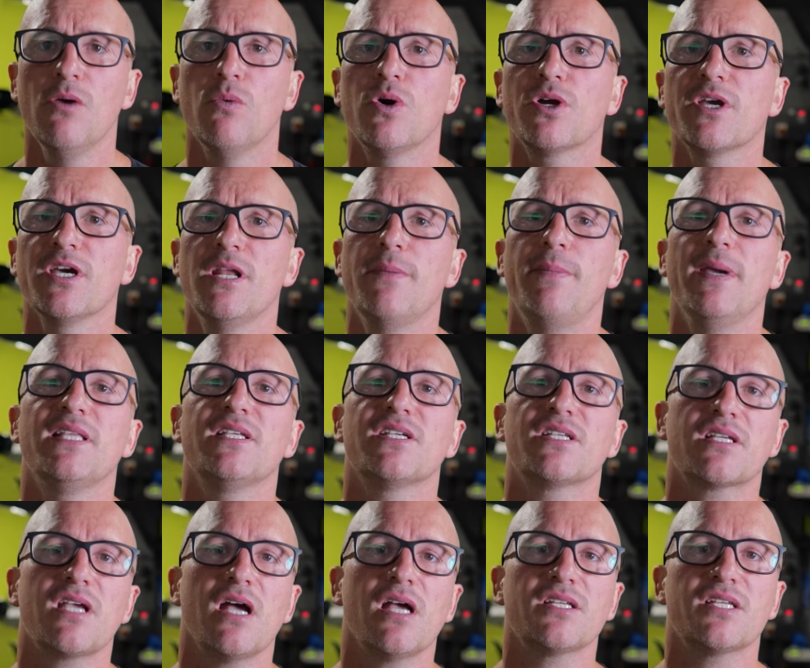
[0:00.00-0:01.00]
We're going to be
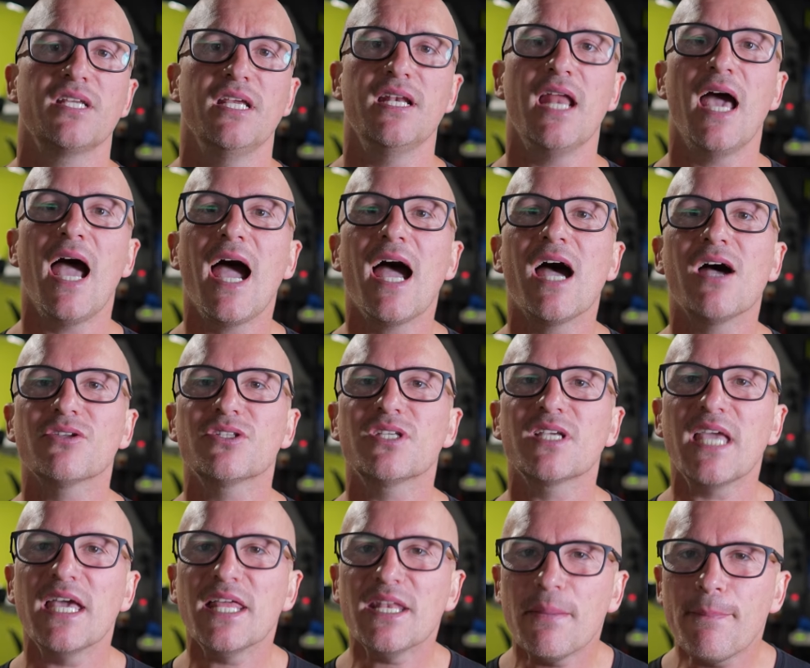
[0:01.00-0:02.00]
discussing how to
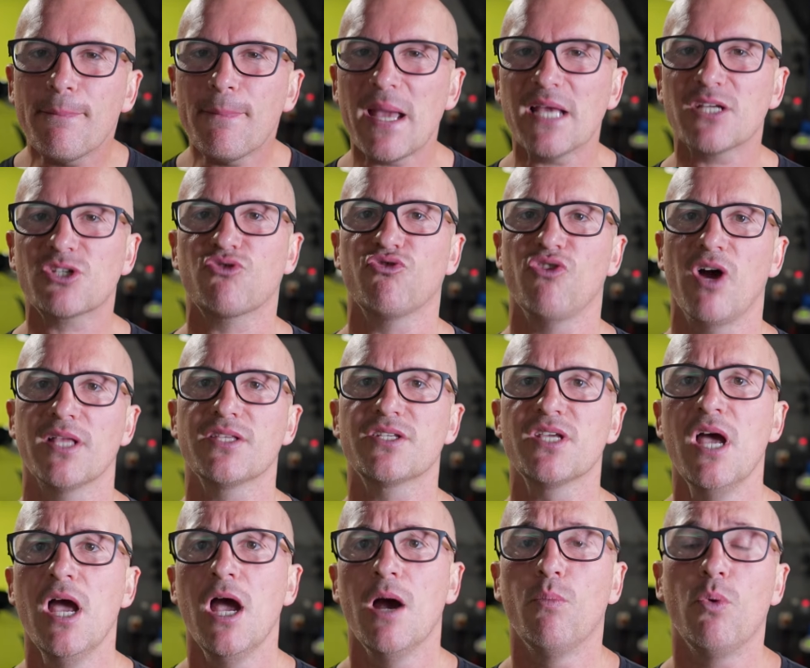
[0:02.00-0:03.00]
get the best runs
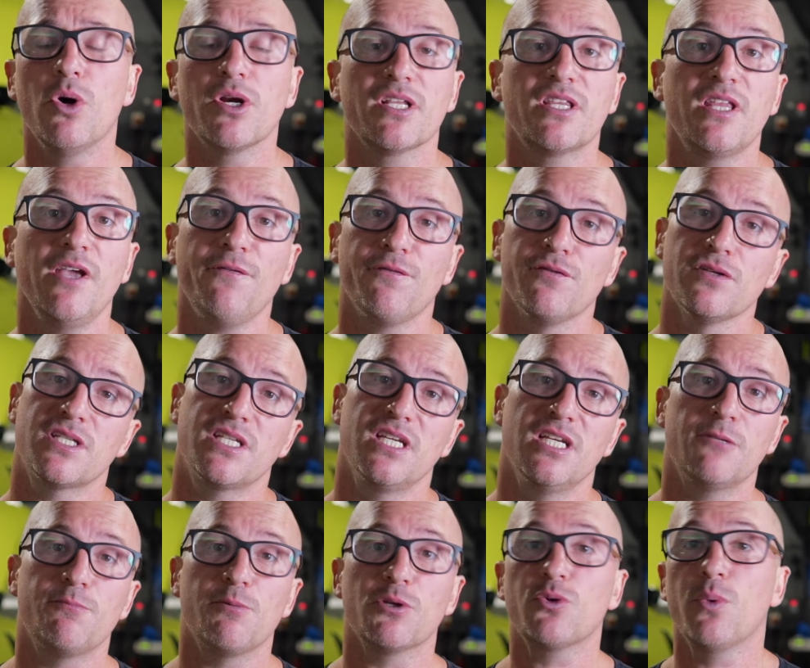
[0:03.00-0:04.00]
and what the difference
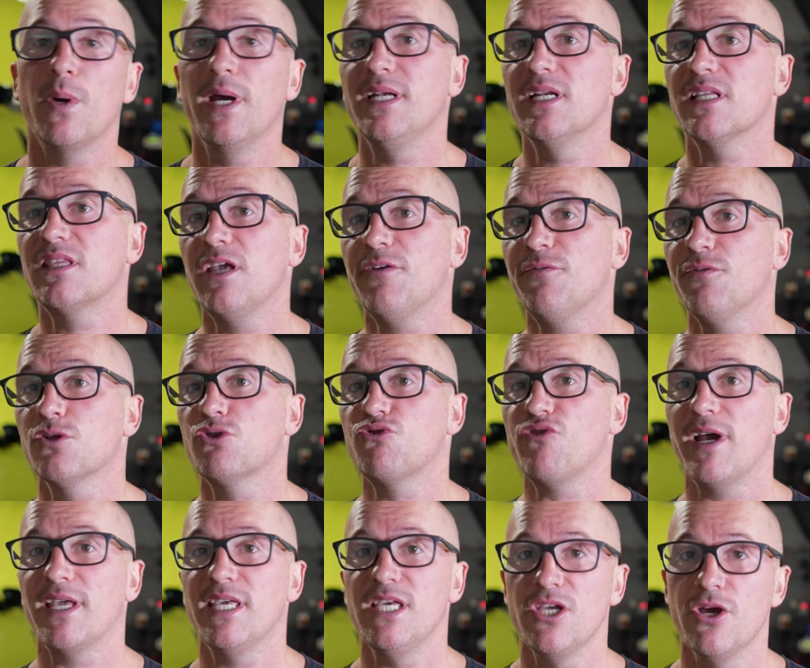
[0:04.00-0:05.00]
is between the different
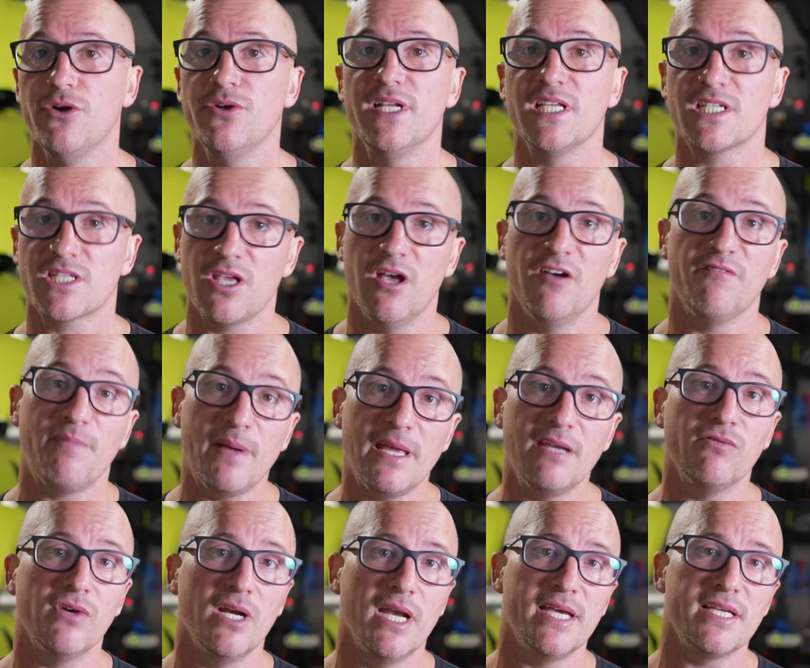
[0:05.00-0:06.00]
Draggy units that have
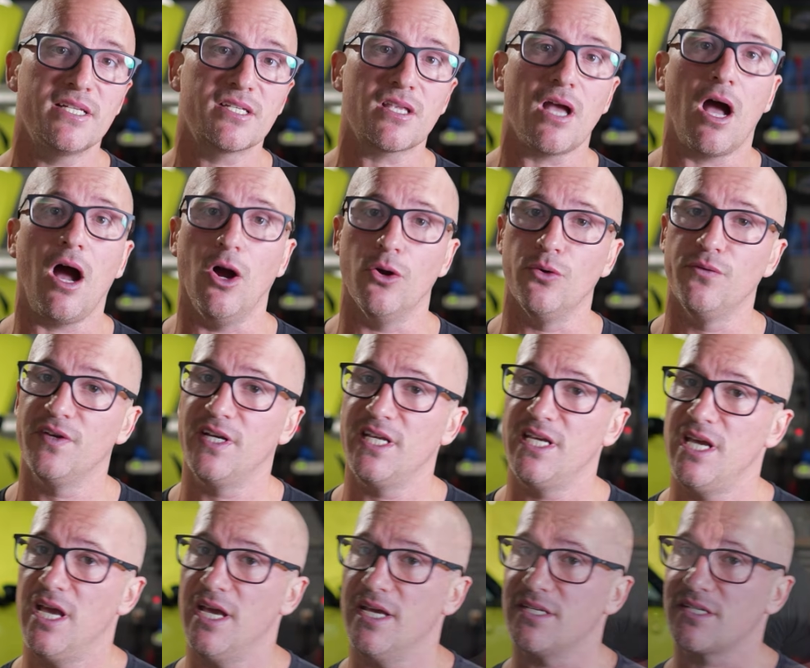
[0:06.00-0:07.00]
been released over the
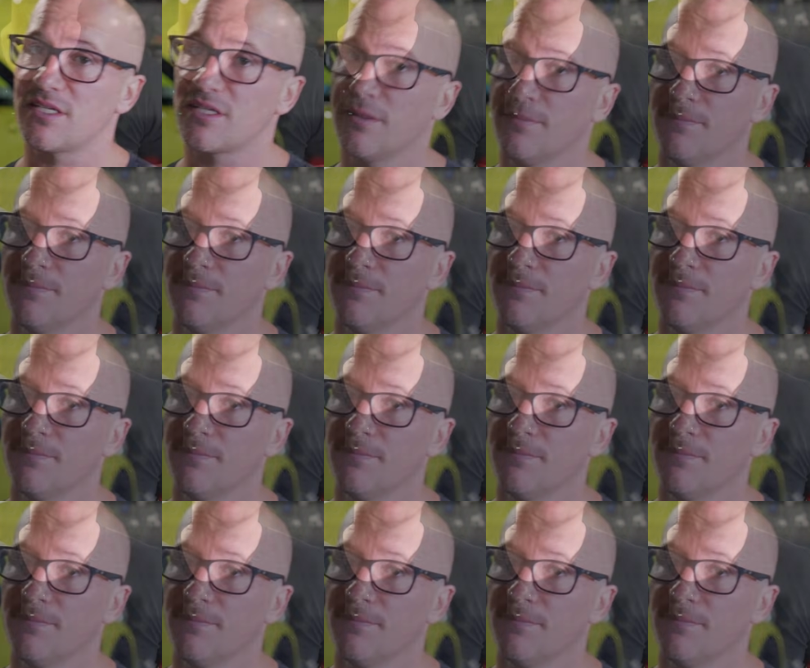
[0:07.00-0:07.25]
years.